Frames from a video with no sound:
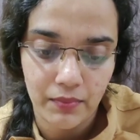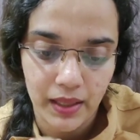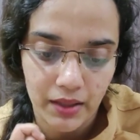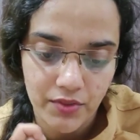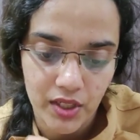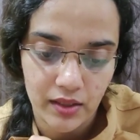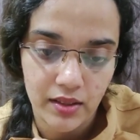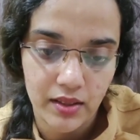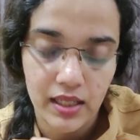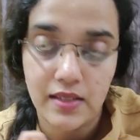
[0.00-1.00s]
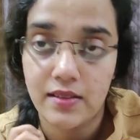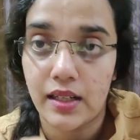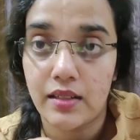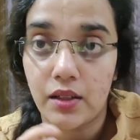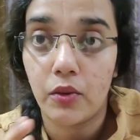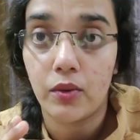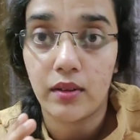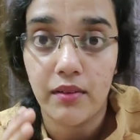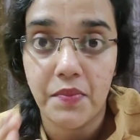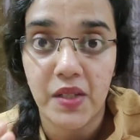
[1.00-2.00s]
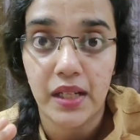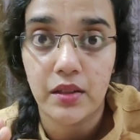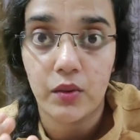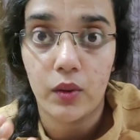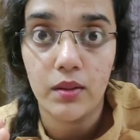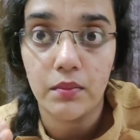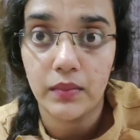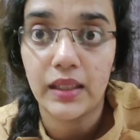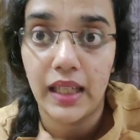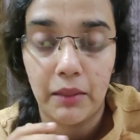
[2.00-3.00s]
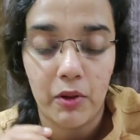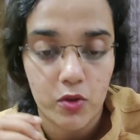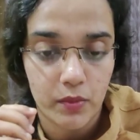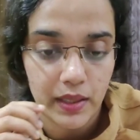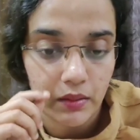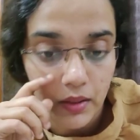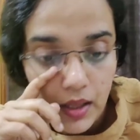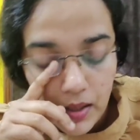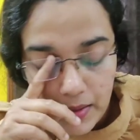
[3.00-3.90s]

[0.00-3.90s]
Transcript: but I've checked it in the Inside Decoder website and all, it came out to be good.